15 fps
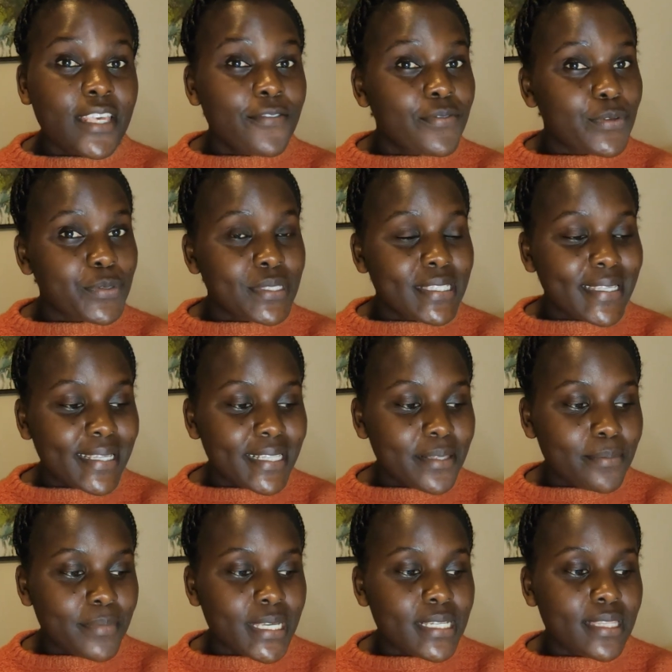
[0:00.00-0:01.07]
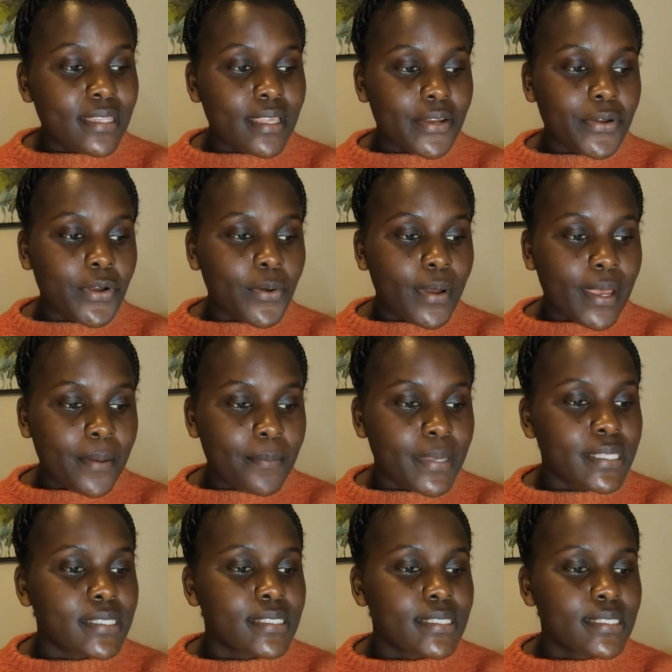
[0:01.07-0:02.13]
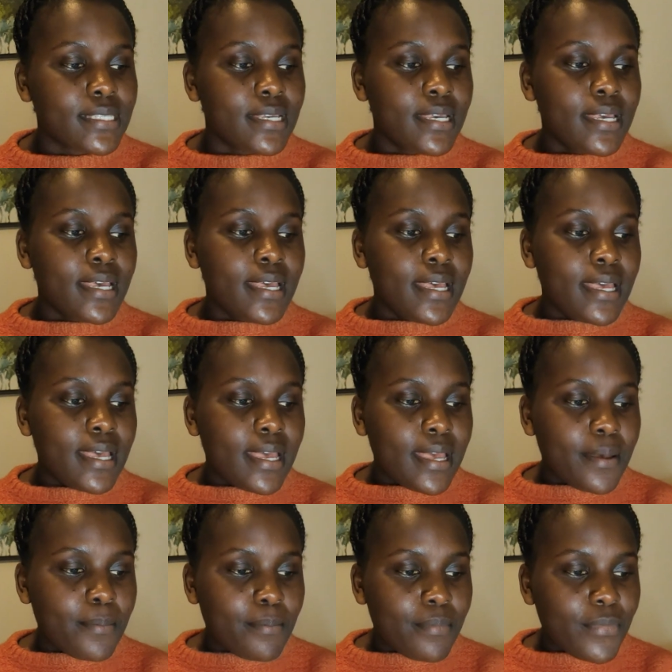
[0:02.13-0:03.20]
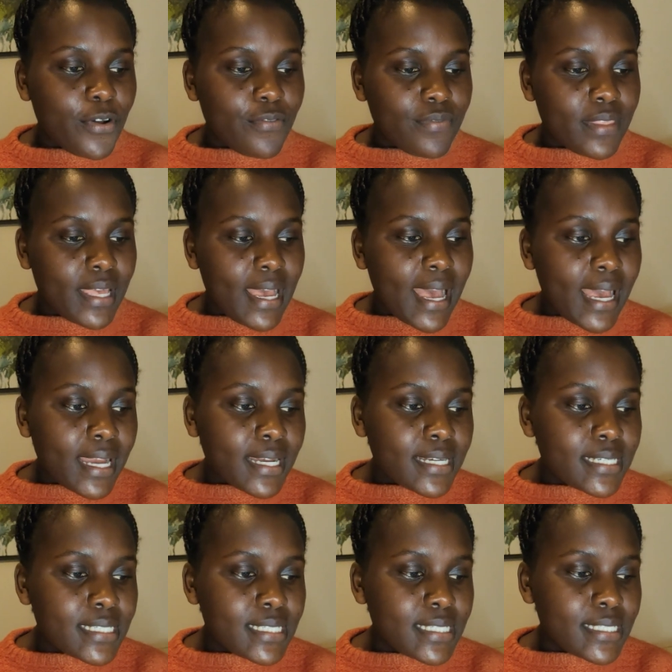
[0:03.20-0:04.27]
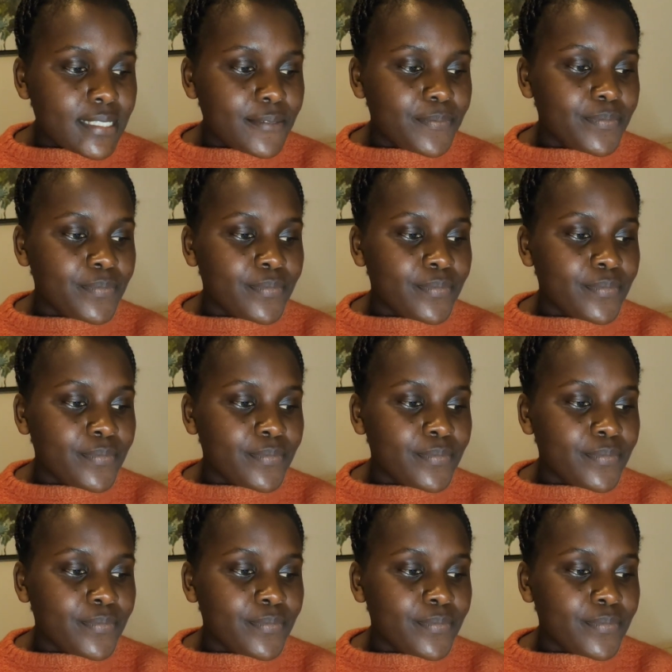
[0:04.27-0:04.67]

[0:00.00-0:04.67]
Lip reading: if you still meet the requirements of the Act,